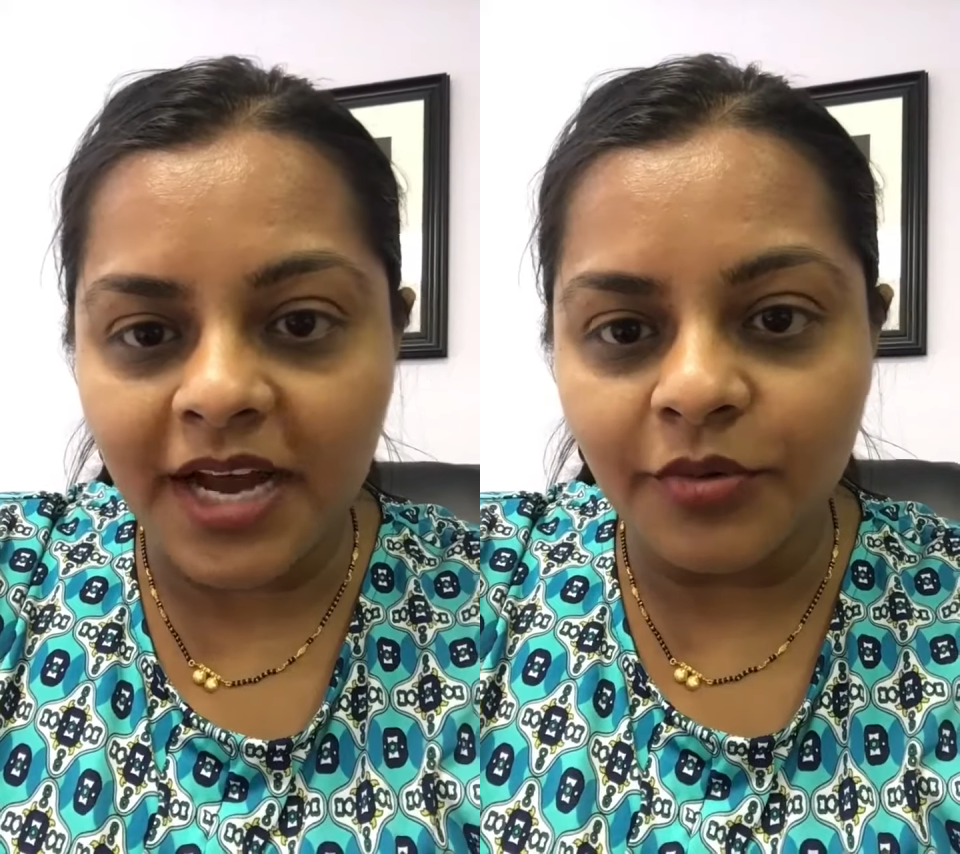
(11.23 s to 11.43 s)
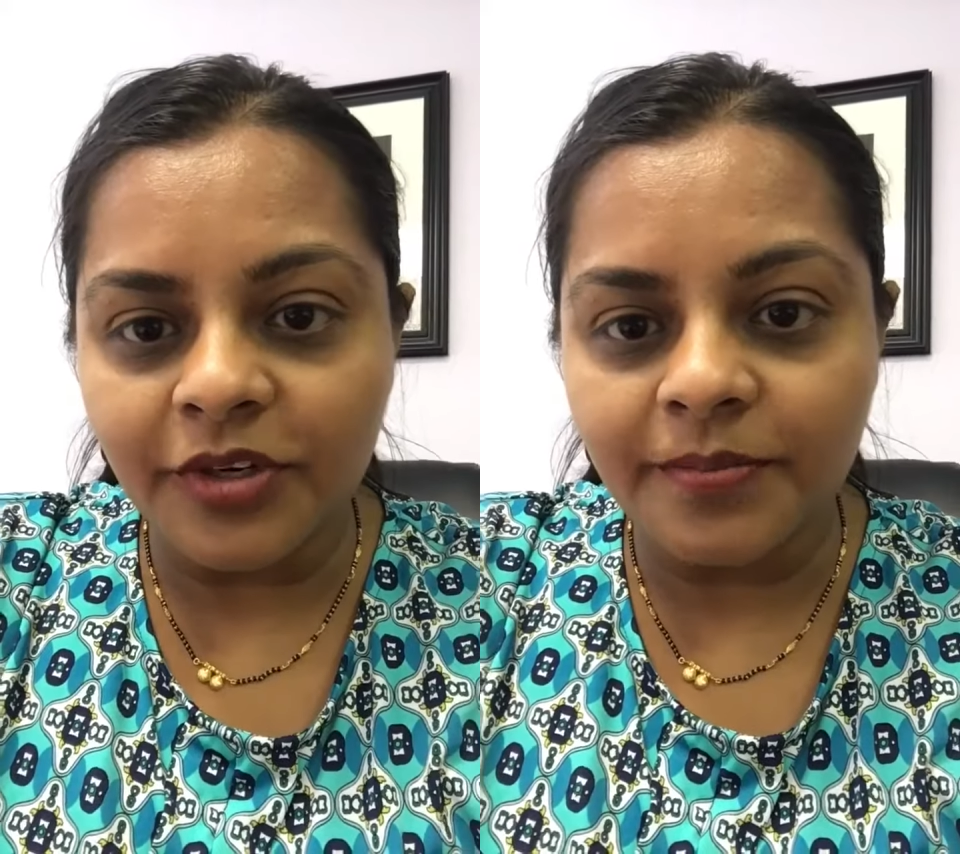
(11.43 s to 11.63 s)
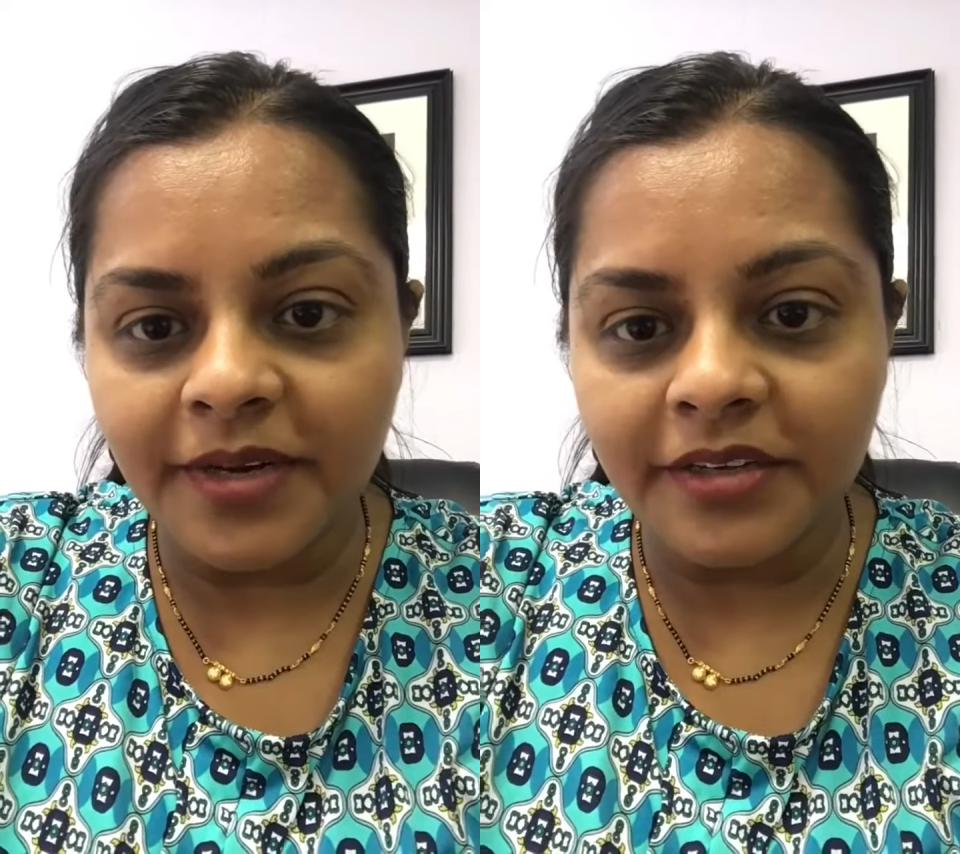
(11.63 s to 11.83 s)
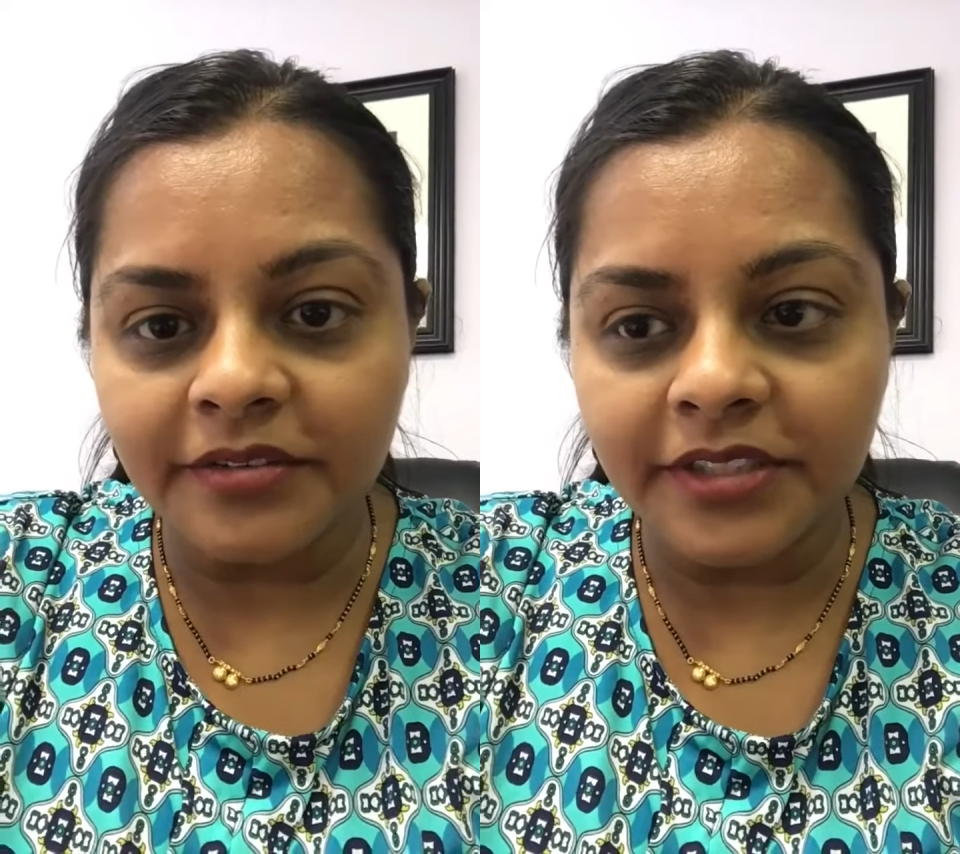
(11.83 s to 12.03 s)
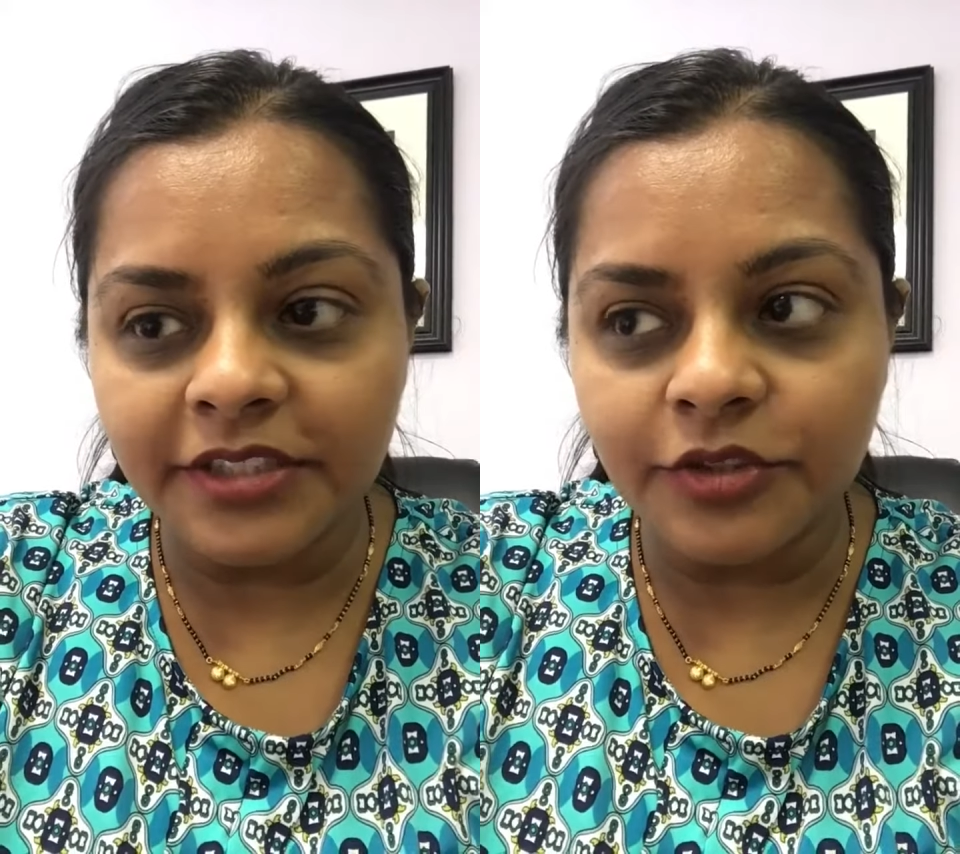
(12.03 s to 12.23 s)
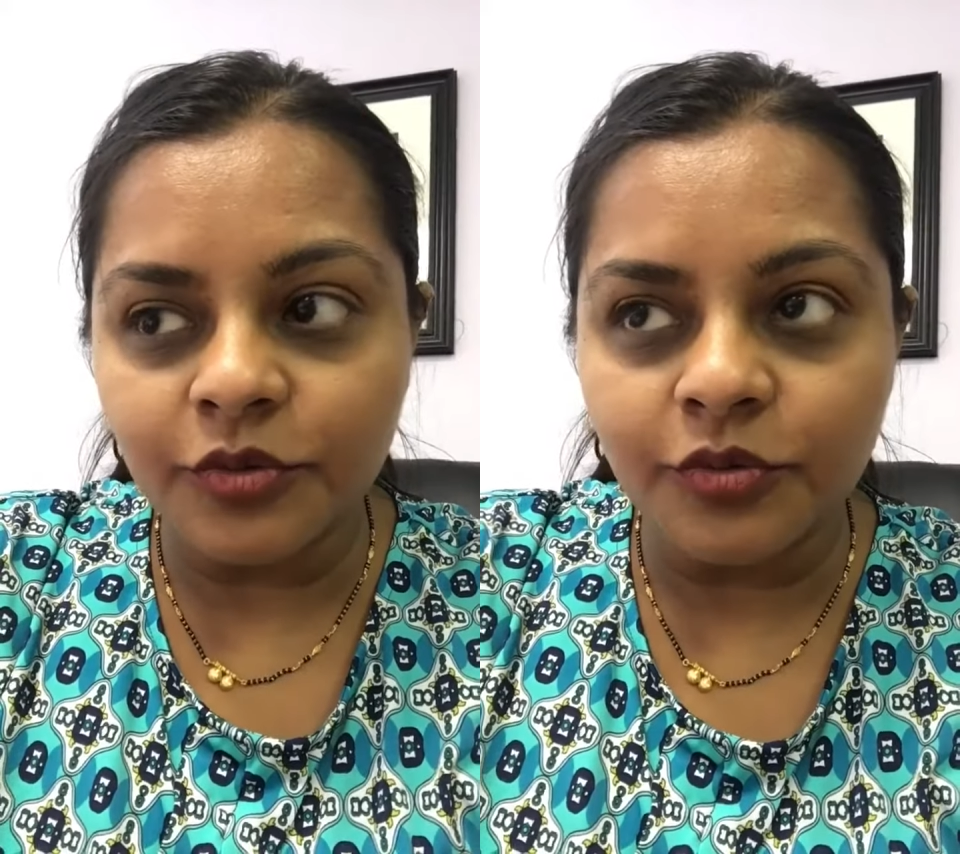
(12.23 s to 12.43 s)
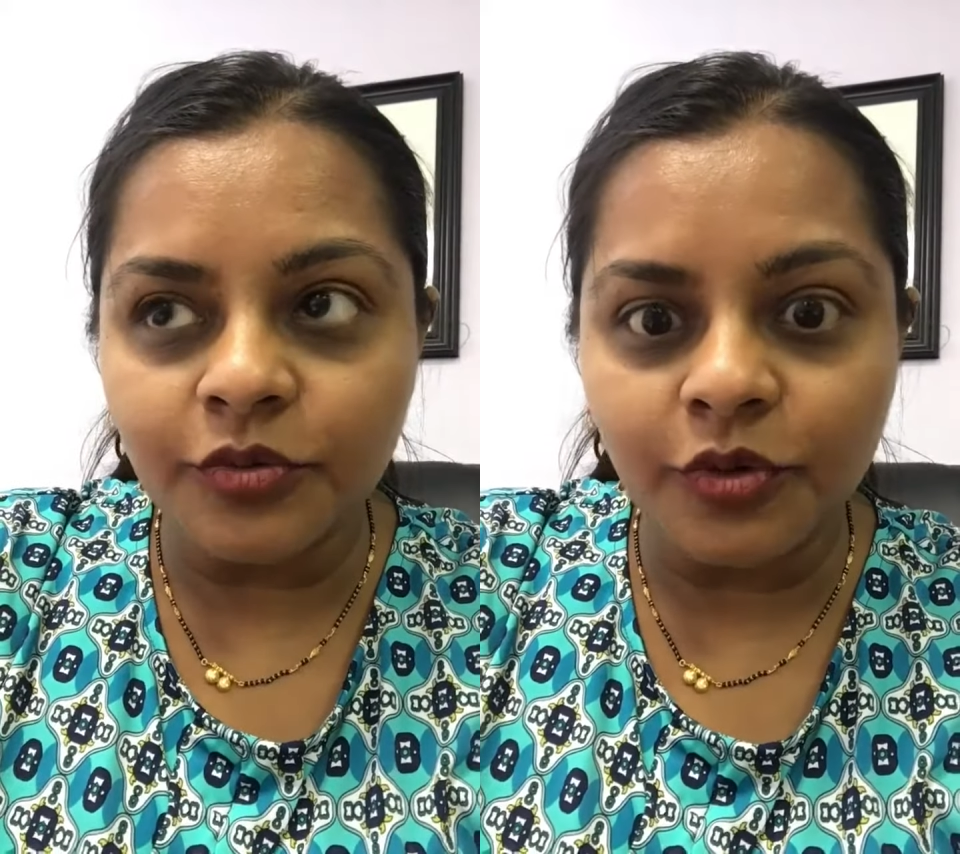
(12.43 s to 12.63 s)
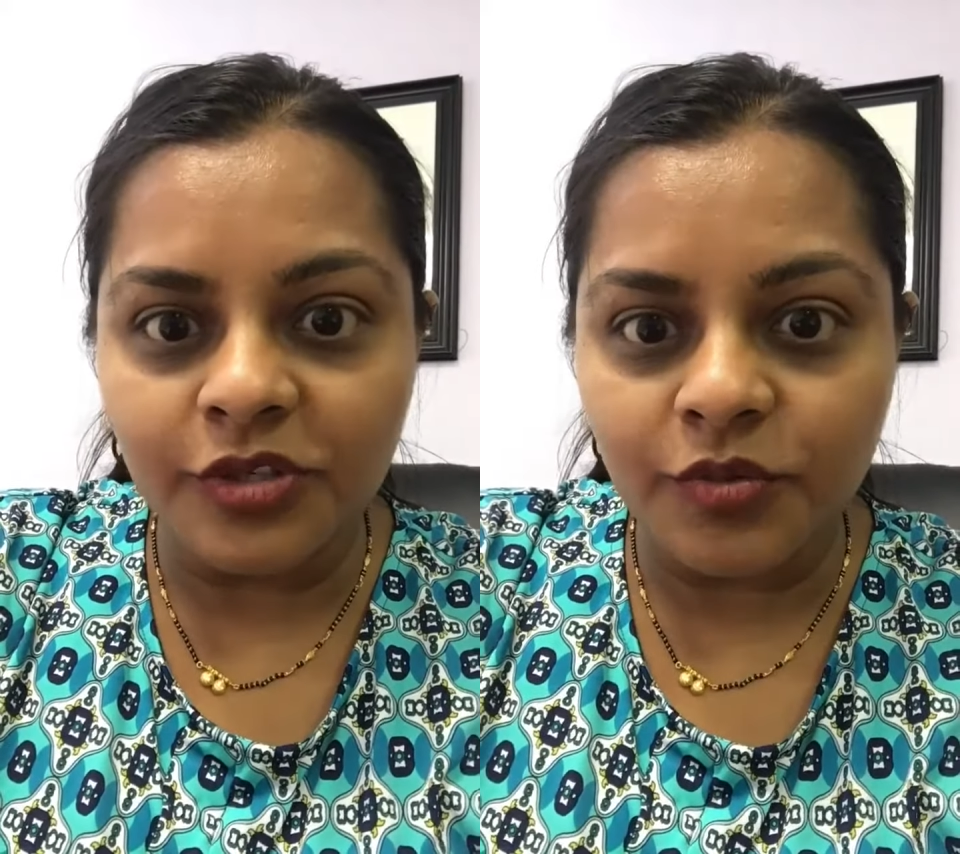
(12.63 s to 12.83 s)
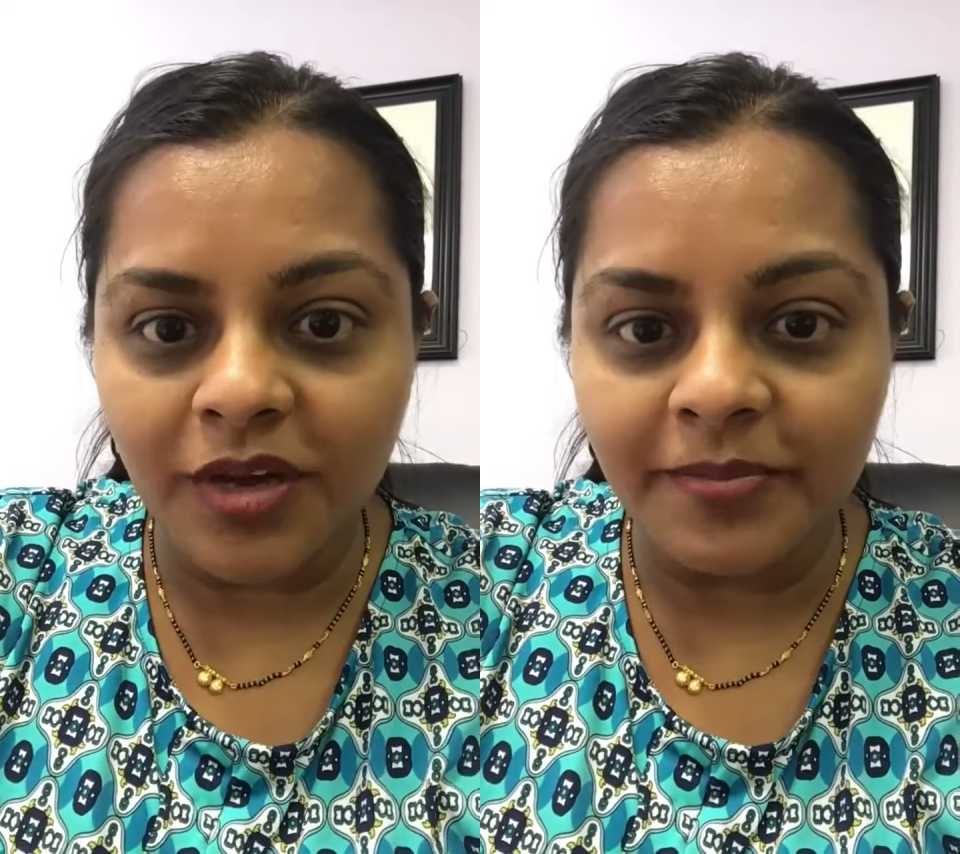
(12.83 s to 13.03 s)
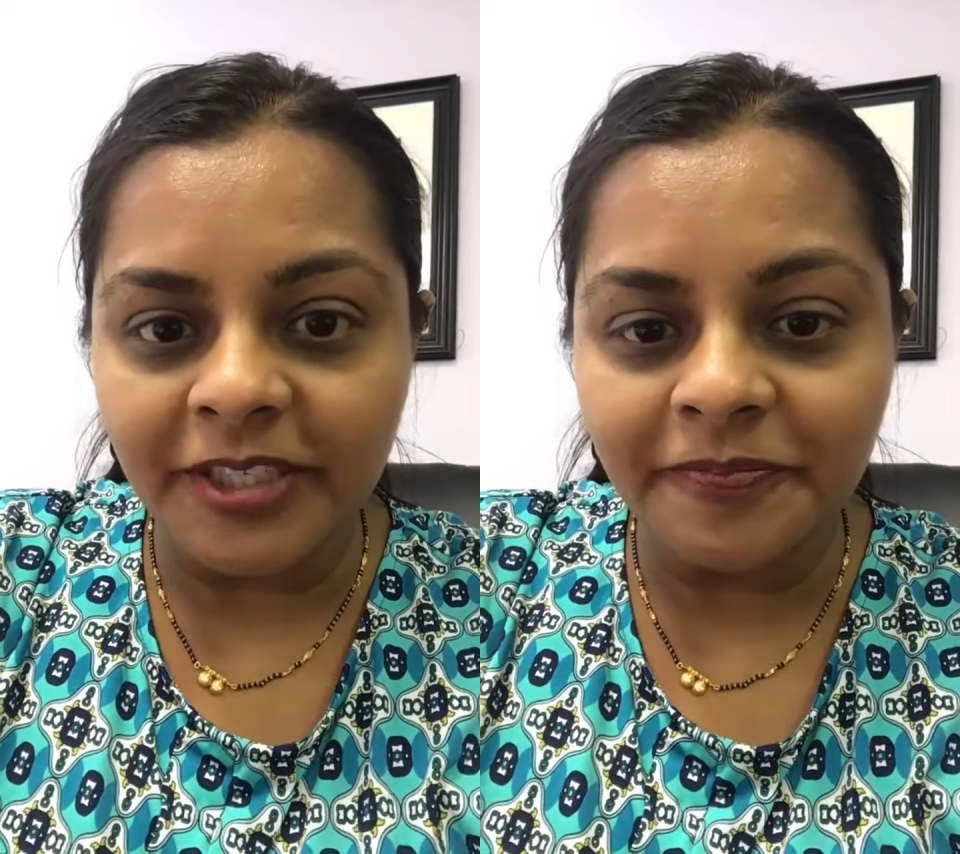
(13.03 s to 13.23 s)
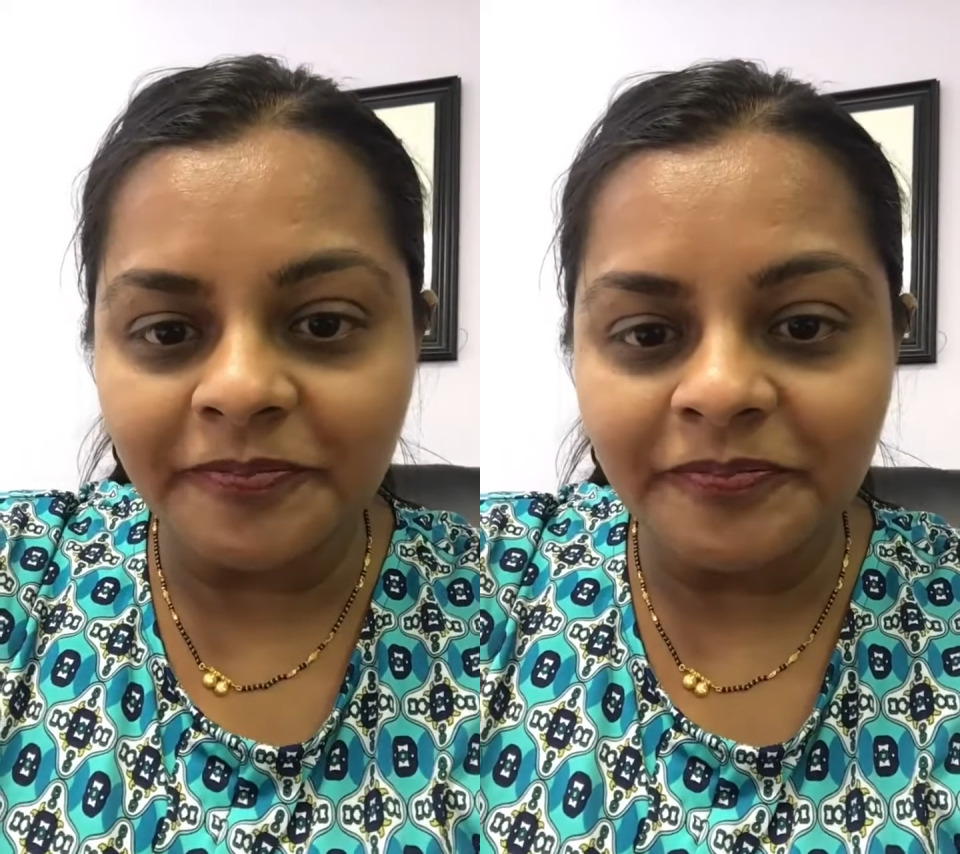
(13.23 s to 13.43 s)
Hour by Ritu Goswami.